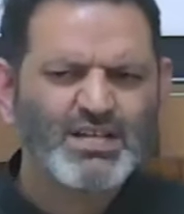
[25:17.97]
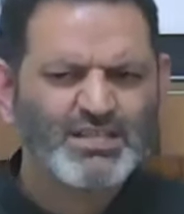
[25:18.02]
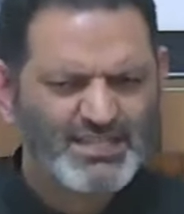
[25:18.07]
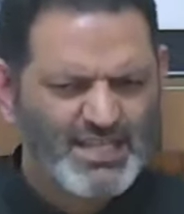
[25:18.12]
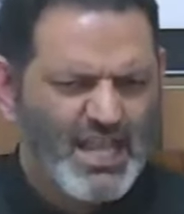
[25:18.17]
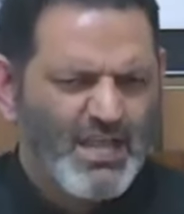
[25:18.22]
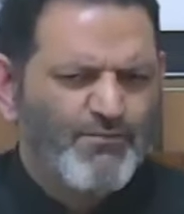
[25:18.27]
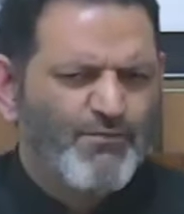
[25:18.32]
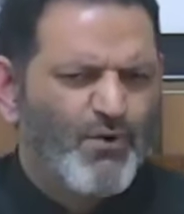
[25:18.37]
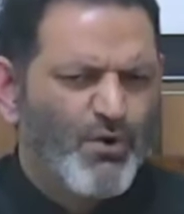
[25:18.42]

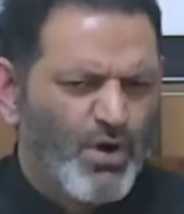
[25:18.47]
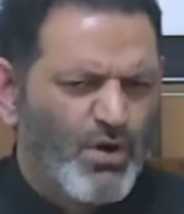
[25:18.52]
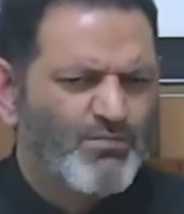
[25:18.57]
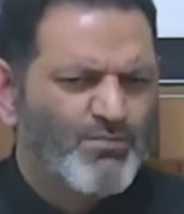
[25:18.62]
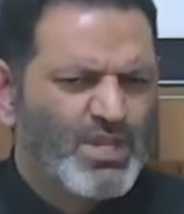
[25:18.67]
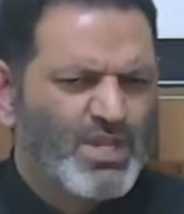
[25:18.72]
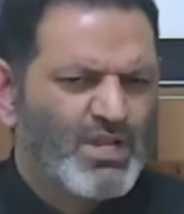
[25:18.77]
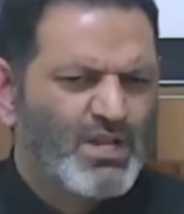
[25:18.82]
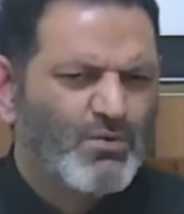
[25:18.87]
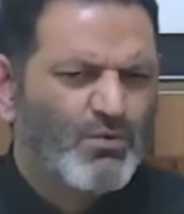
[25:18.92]
Therefore,
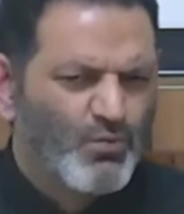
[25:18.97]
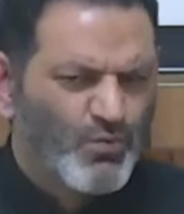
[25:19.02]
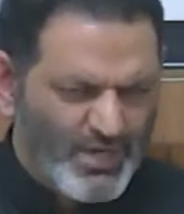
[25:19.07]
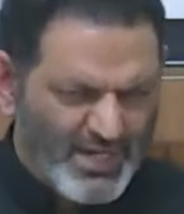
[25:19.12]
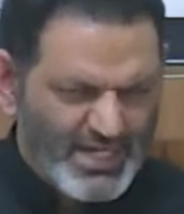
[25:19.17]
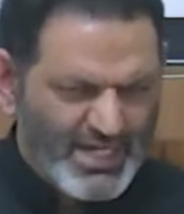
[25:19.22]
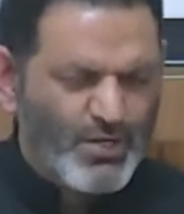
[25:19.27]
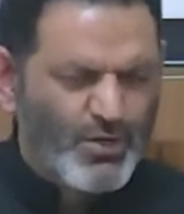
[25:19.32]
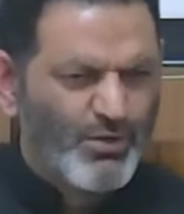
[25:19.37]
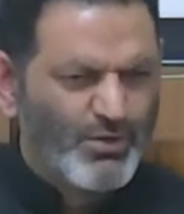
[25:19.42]

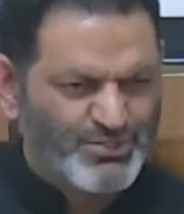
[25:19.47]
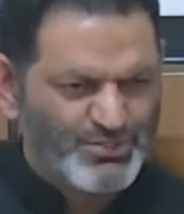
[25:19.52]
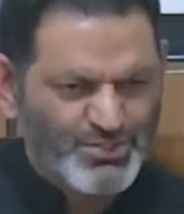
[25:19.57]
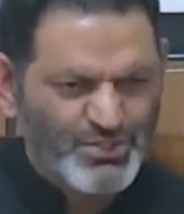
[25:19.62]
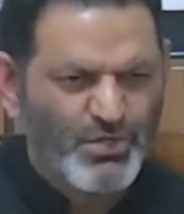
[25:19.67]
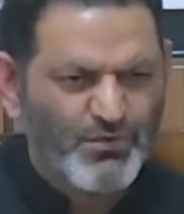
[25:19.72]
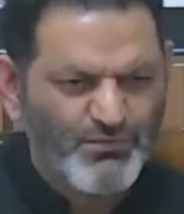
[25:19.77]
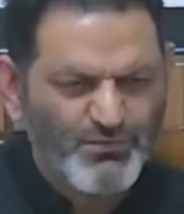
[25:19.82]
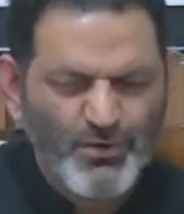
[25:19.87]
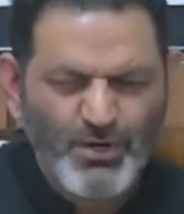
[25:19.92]
we
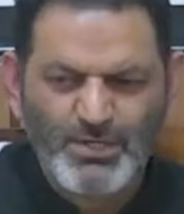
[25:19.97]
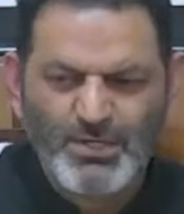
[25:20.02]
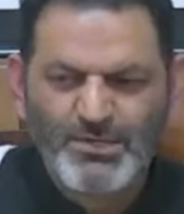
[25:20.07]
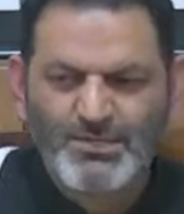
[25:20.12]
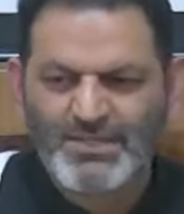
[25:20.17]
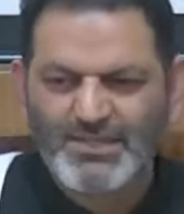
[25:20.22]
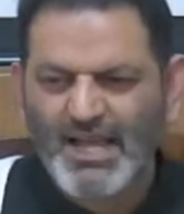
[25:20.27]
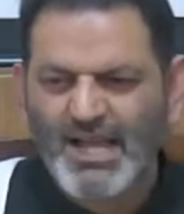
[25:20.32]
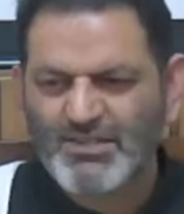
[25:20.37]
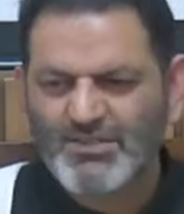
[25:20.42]
also
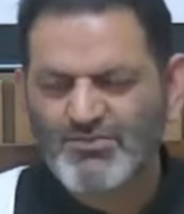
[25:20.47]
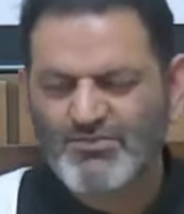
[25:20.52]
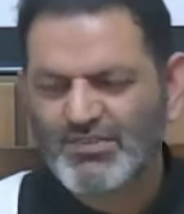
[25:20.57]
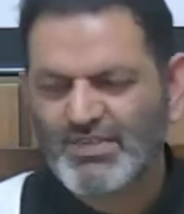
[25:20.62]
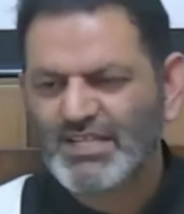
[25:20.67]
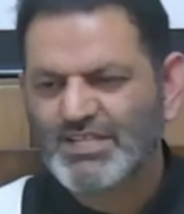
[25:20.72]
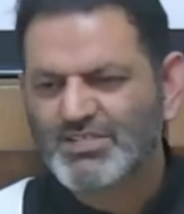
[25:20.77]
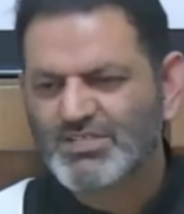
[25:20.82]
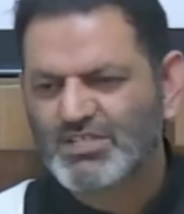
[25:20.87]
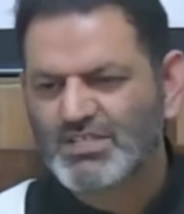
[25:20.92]
follow that
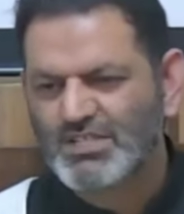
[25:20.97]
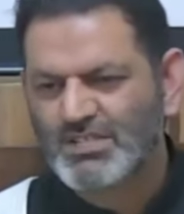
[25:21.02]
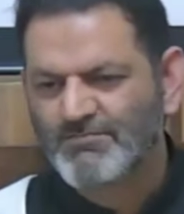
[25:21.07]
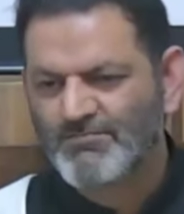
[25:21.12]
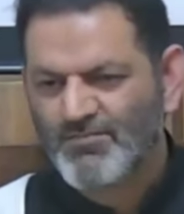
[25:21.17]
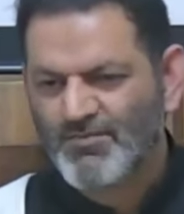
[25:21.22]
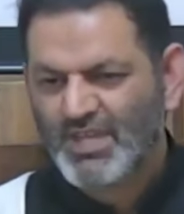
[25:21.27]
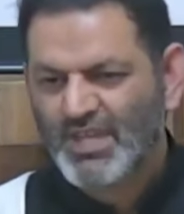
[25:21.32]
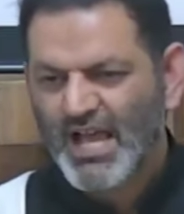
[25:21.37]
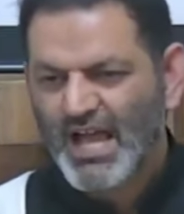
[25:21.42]
religion.